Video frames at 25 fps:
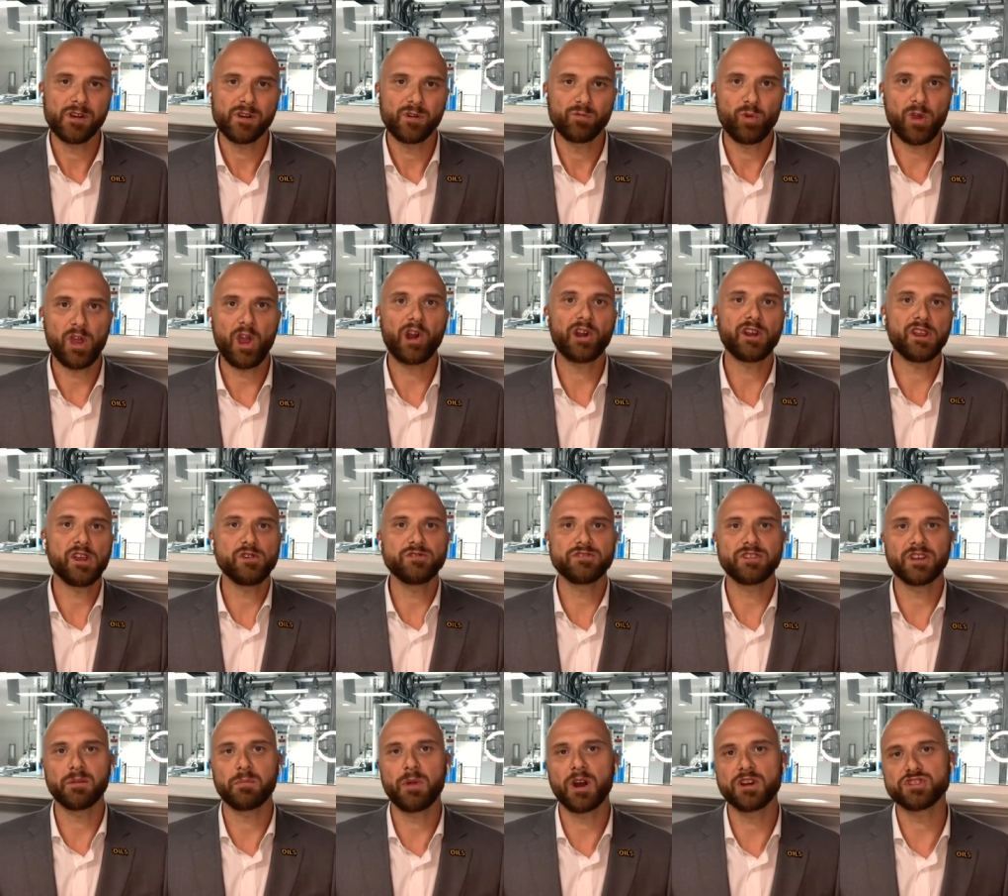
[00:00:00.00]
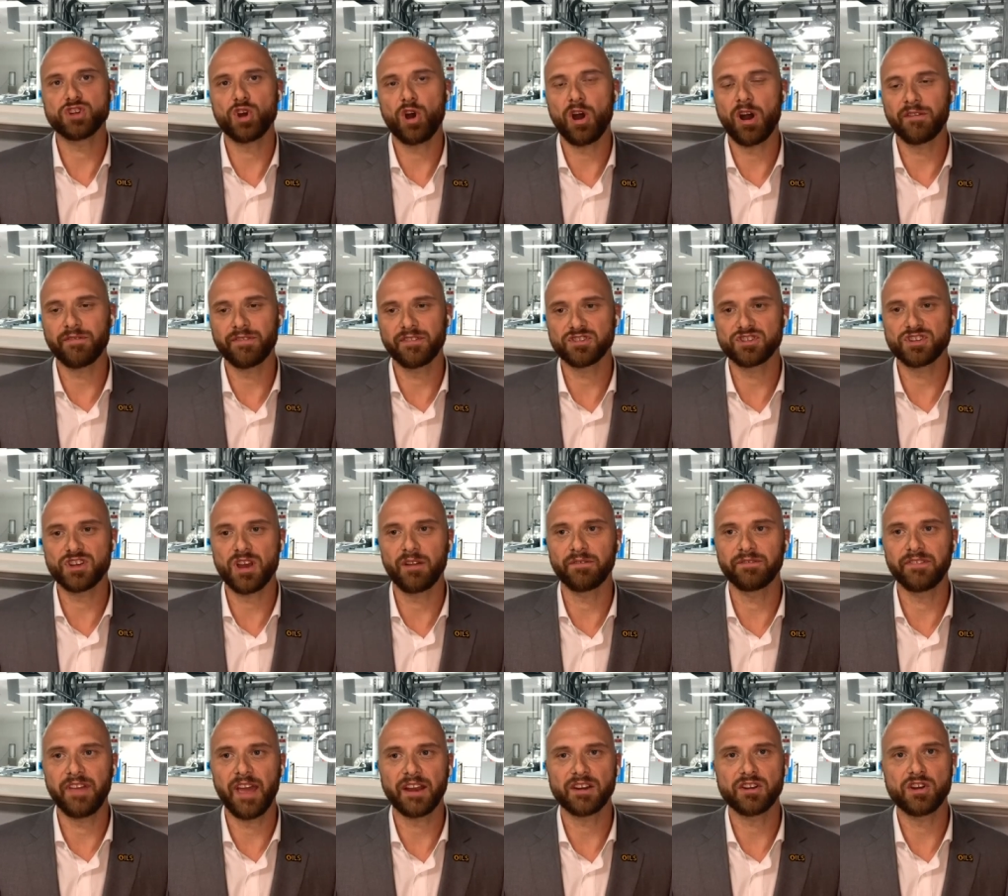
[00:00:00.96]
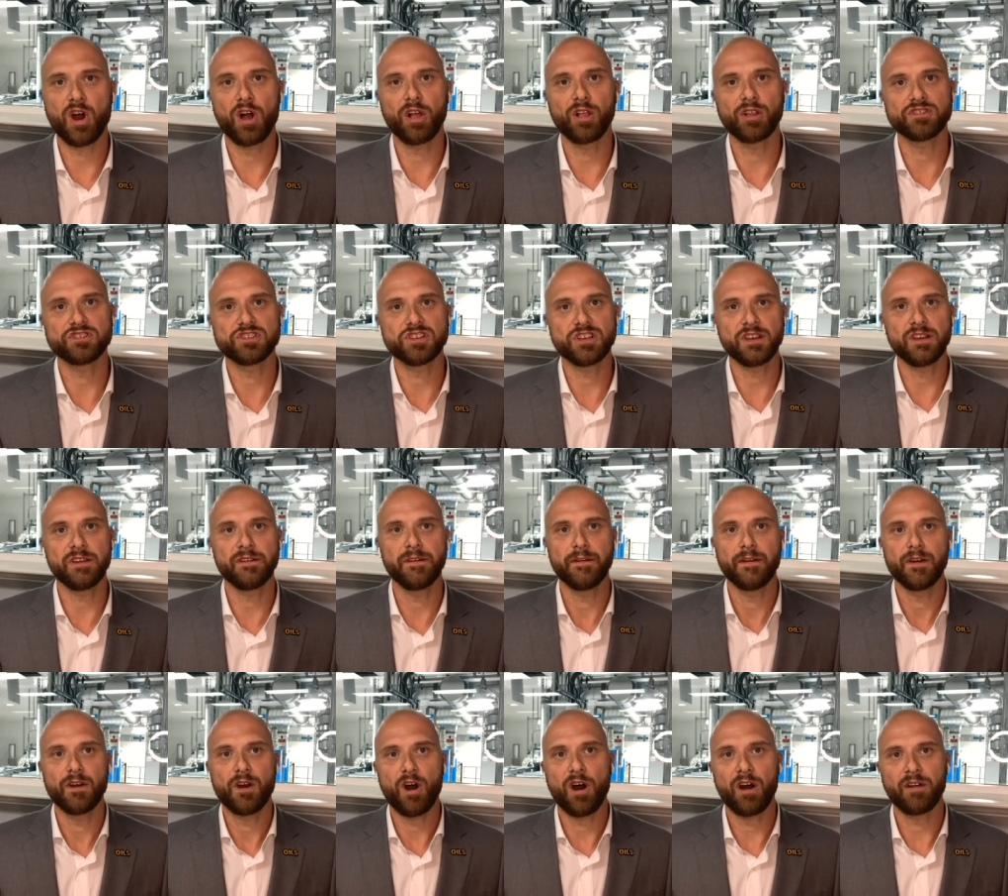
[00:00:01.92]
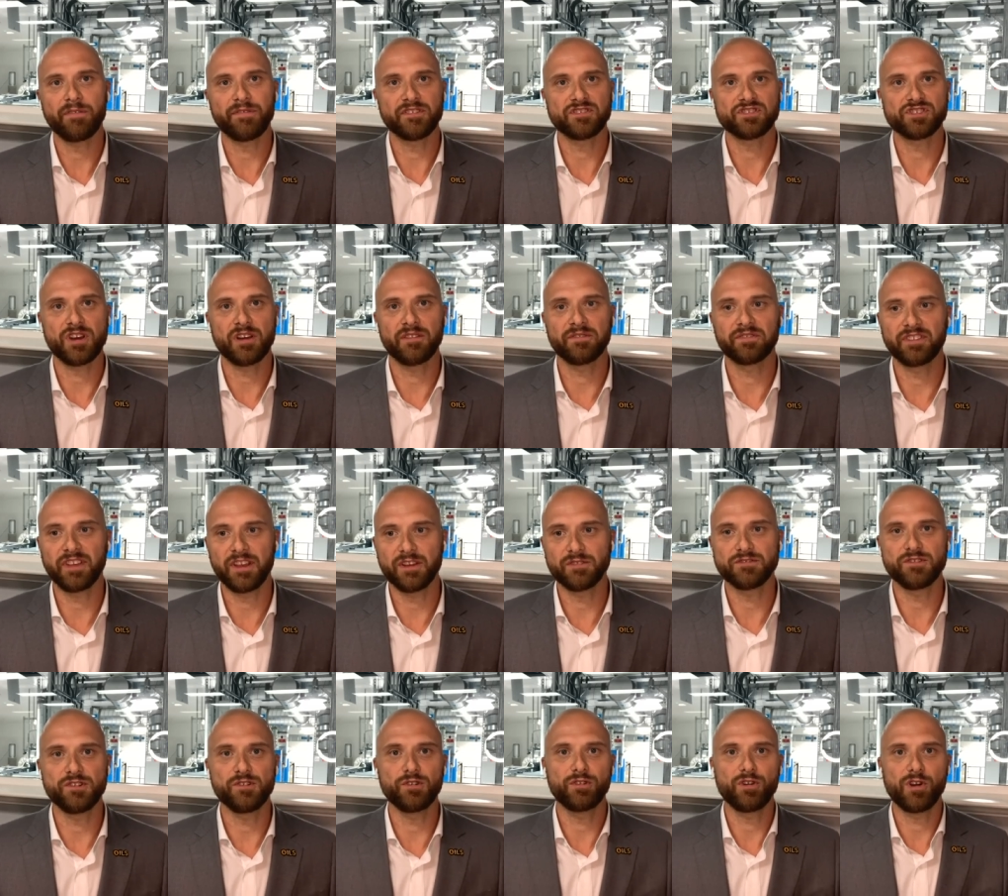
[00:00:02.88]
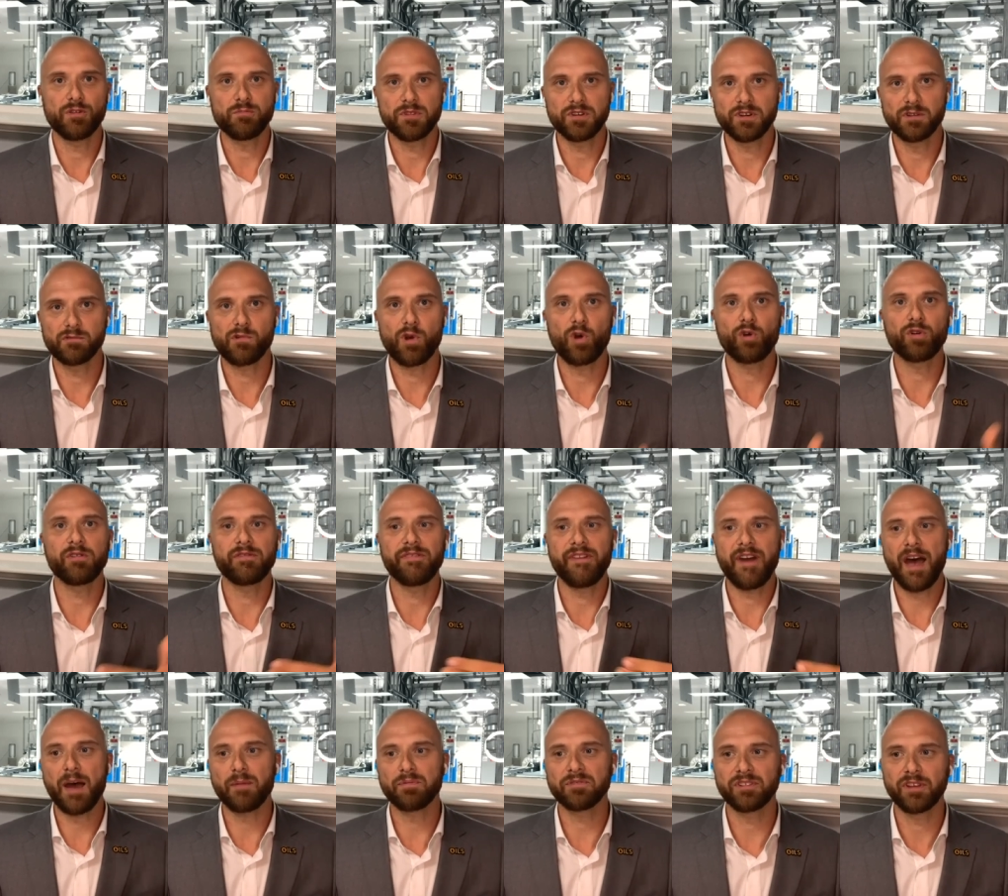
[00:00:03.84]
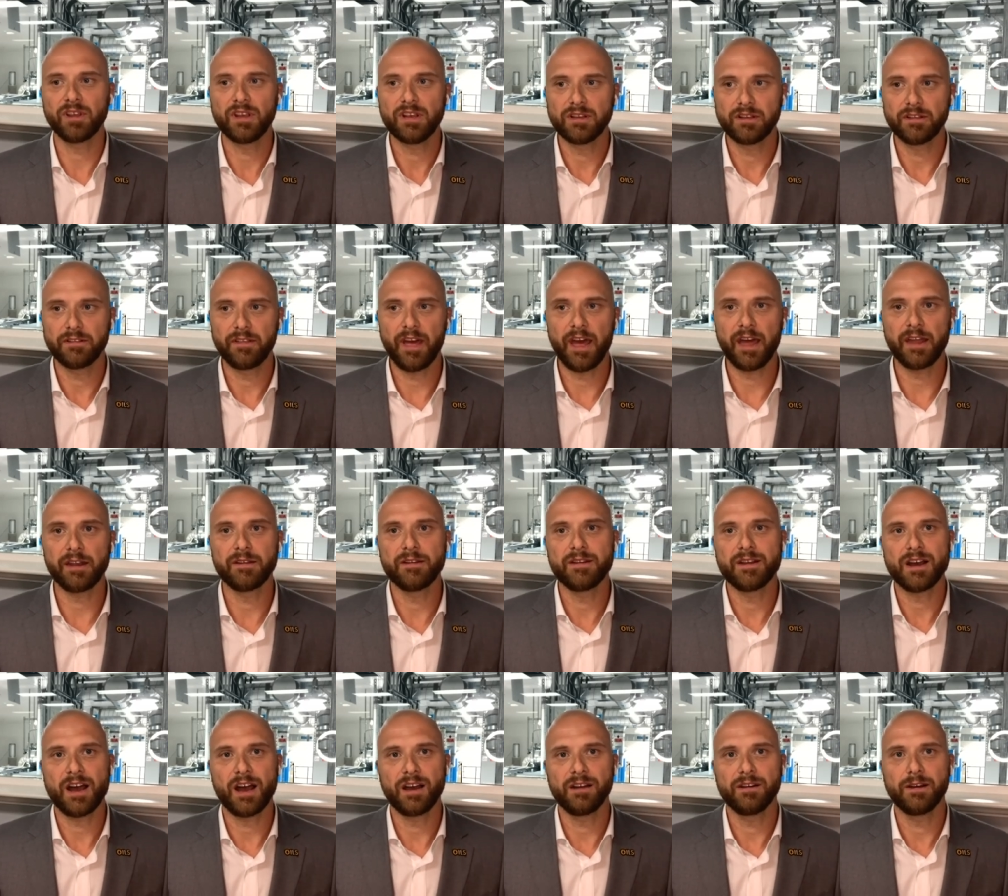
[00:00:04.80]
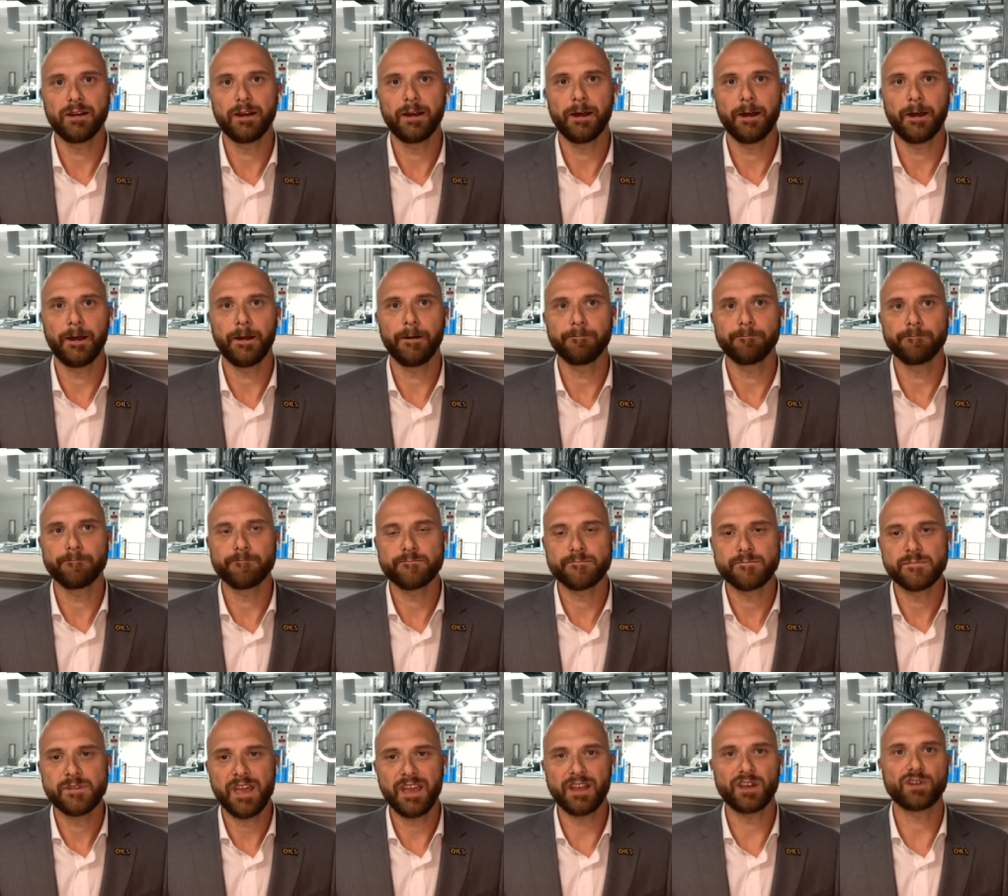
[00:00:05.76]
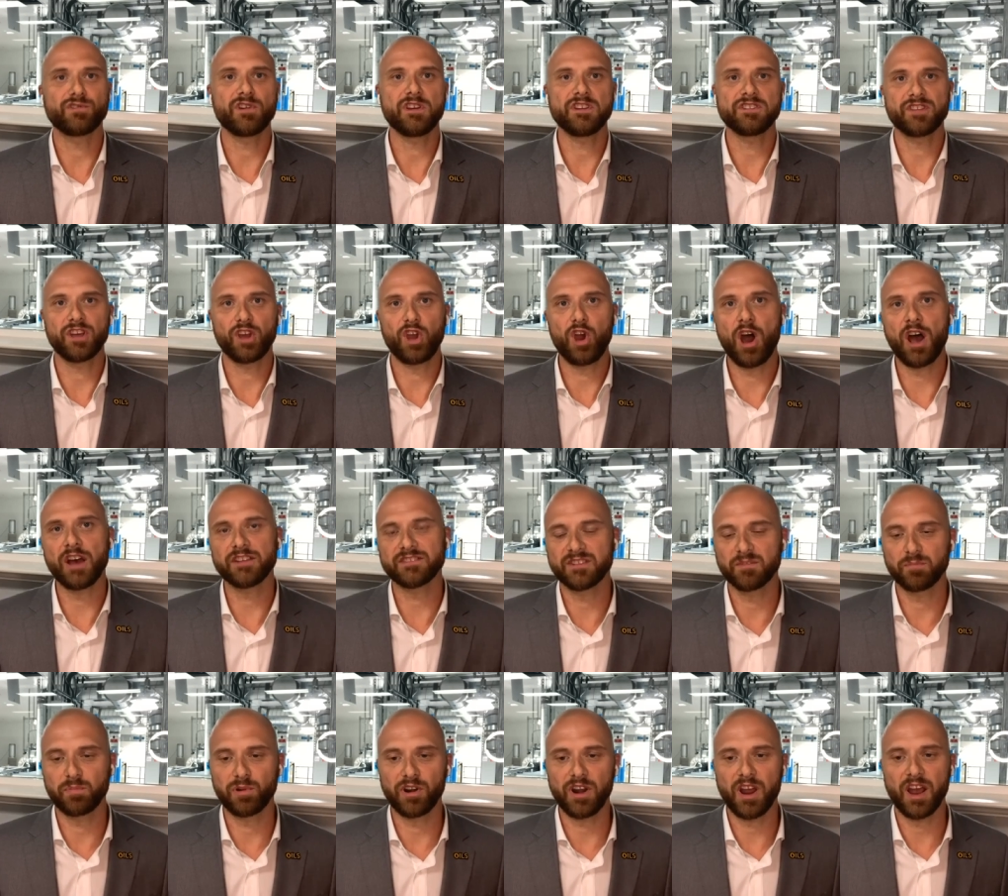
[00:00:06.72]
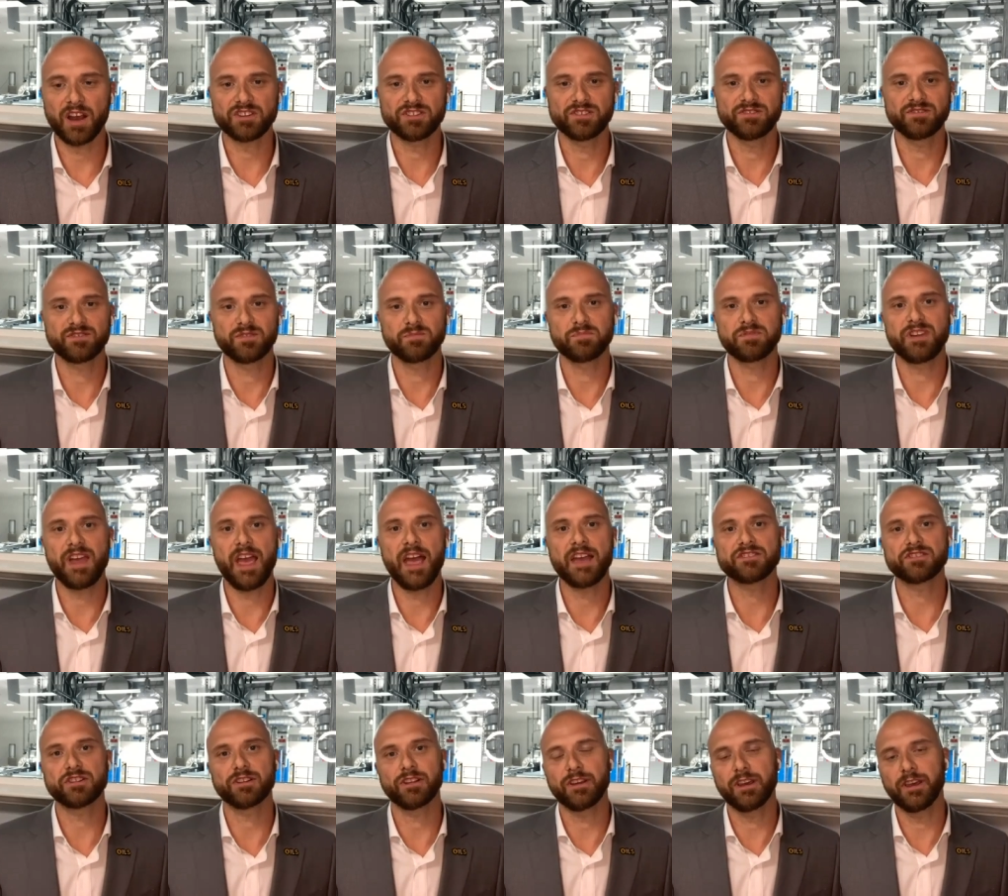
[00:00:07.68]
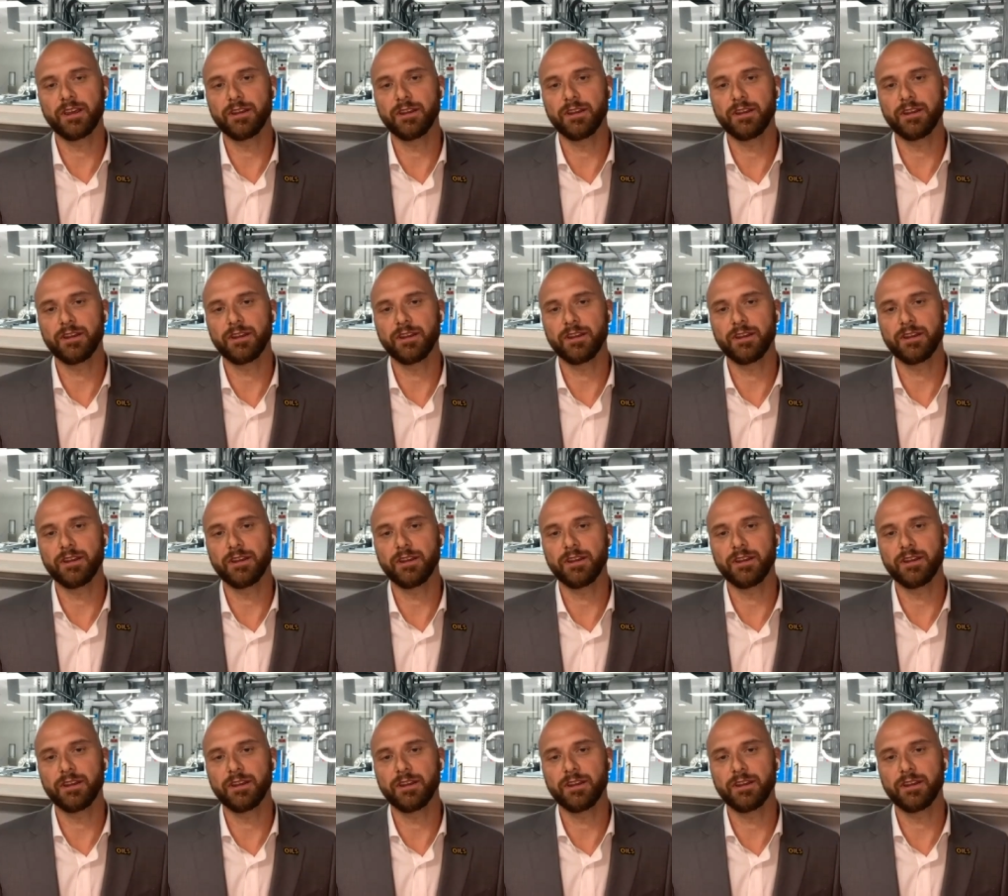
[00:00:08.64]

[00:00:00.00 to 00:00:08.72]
we aren't using a bunch of off-the-shelf technology, off-the-shelf CO2 equipment, and rotovaps that um, increase the cost of production substantially.